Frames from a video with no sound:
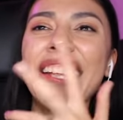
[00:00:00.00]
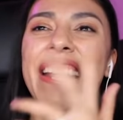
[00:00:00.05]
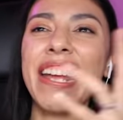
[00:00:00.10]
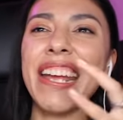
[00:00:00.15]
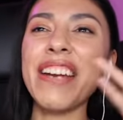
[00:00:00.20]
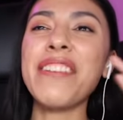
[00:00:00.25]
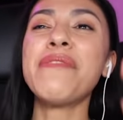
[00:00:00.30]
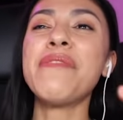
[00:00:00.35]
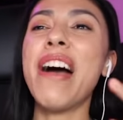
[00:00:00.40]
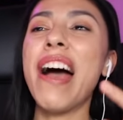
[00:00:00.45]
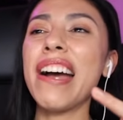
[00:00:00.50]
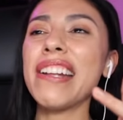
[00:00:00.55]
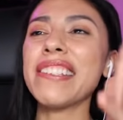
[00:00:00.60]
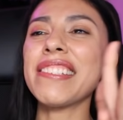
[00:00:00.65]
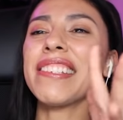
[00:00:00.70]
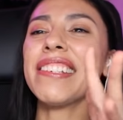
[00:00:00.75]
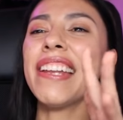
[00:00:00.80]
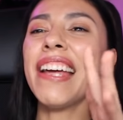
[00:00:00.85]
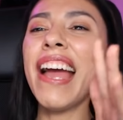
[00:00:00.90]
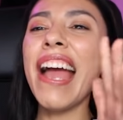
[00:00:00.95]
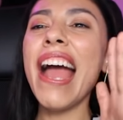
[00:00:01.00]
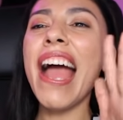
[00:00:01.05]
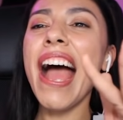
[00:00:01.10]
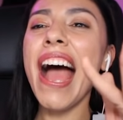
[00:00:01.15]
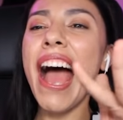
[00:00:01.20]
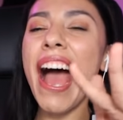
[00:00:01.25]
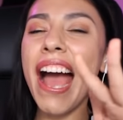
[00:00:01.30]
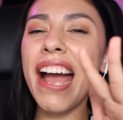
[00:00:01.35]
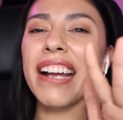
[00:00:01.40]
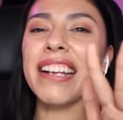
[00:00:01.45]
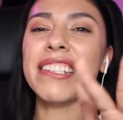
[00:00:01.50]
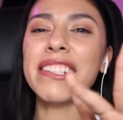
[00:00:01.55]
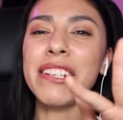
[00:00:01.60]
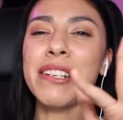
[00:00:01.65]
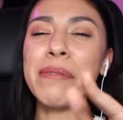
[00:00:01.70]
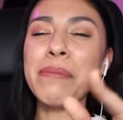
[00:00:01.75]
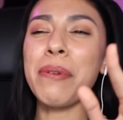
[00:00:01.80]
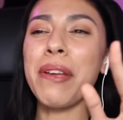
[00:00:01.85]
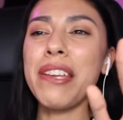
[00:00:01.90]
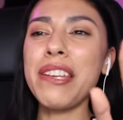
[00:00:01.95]
Like, imagine
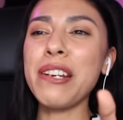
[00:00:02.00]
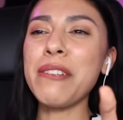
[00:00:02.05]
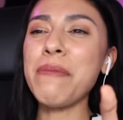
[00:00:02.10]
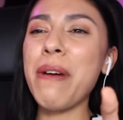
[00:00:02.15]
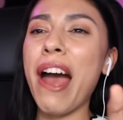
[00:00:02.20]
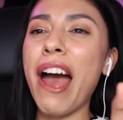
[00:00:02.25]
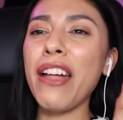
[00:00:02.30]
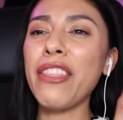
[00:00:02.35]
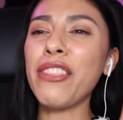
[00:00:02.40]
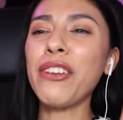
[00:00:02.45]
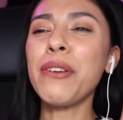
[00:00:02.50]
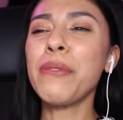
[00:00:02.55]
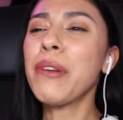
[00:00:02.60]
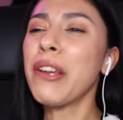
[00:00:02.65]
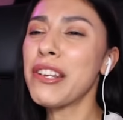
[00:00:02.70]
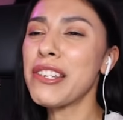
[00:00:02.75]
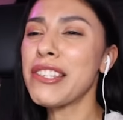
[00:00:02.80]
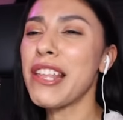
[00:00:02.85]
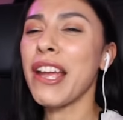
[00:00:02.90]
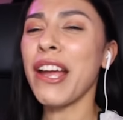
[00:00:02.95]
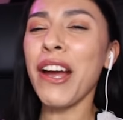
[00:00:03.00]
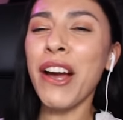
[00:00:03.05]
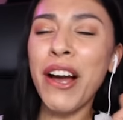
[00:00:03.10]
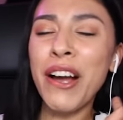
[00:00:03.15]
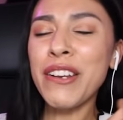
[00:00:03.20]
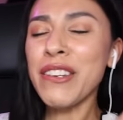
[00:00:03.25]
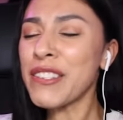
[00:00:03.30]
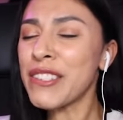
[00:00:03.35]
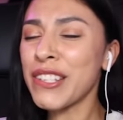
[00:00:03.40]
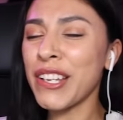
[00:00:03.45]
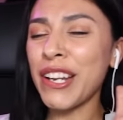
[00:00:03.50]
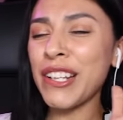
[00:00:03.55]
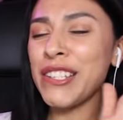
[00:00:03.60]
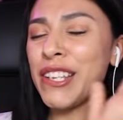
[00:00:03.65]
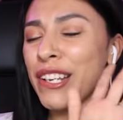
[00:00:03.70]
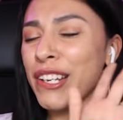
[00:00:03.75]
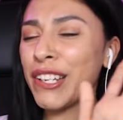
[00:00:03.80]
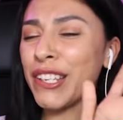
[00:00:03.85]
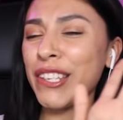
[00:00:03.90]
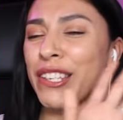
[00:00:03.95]
actually being in a bathroom. You're just like, oh, I'm just gonna
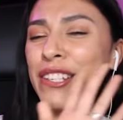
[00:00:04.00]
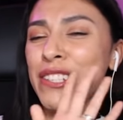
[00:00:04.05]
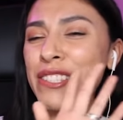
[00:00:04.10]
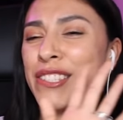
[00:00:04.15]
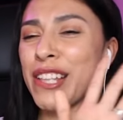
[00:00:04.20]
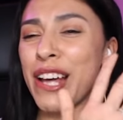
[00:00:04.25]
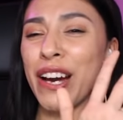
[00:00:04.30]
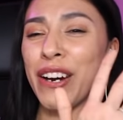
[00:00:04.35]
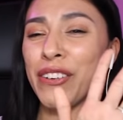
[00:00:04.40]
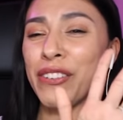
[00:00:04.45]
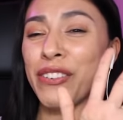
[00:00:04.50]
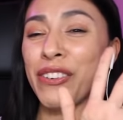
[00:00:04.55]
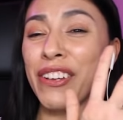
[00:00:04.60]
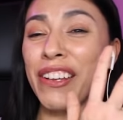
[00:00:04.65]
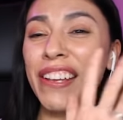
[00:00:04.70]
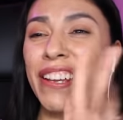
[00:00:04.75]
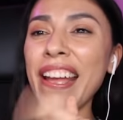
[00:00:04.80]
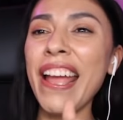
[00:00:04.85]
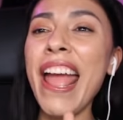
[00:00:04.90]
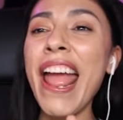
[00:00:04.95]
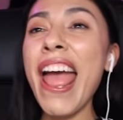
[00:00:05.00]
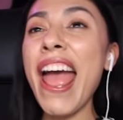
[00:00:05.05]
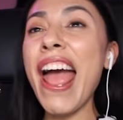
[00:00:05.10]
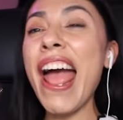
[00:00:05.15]
take a cute selfie.